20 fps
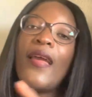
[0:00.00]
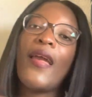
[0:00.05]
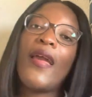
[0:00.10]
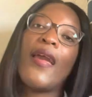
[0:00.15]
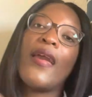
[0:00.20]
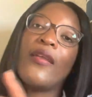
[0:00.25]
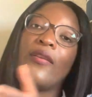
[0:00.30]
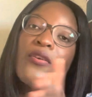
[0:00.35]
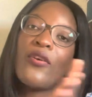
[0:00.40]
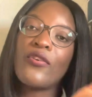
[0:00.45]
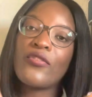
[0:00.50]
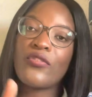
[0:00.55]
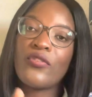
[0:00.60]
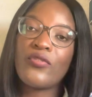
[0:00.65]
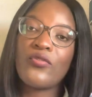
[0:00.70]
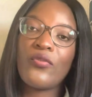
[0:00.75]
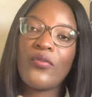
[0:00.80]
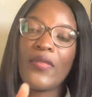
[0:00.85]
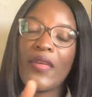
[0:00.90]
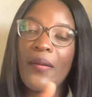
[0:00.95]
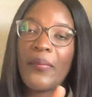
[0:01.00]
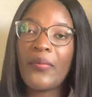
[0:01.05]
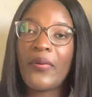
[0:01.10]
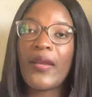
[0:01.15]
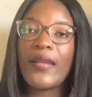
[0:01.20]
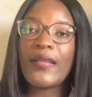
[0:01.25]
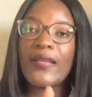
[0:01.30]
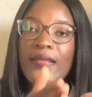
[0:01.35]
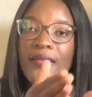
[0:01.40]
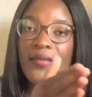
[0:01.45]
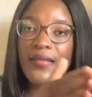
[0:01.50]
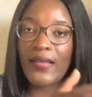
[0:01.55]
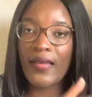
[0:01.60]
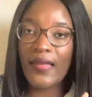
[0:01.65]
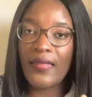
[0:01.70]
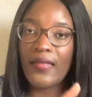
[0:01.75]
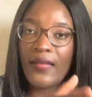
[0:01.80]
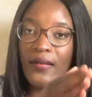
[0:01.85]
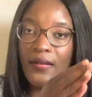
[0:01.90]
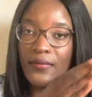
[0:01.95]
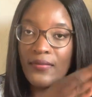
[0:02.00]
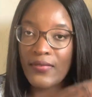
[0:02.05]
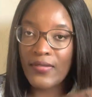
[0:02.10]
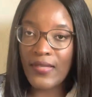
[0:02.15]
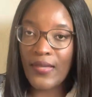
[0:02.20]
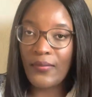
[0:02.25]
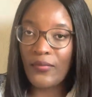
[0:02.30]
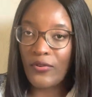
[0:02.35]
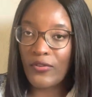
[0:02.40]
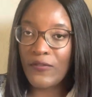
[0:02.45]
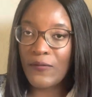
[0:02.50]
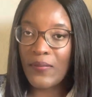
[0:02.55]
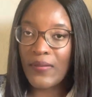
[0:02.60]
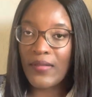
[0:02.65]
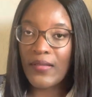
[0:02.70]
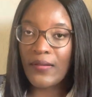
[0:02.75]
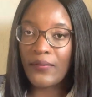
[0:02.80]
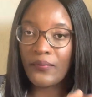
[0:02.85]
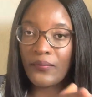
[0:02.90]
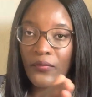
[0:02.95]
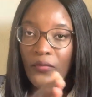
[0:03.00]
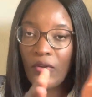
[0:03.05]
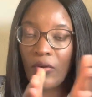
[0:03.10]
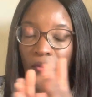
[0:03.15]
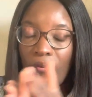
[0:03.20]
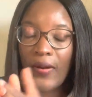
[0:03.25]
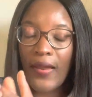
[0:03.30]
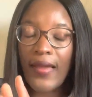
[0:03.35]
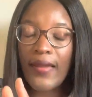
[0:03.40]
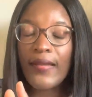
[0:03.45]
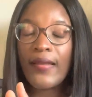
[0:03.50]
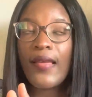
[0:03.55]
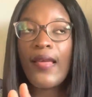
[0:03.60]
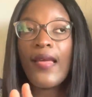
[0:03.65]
and also do their practice at the same hospital. All right.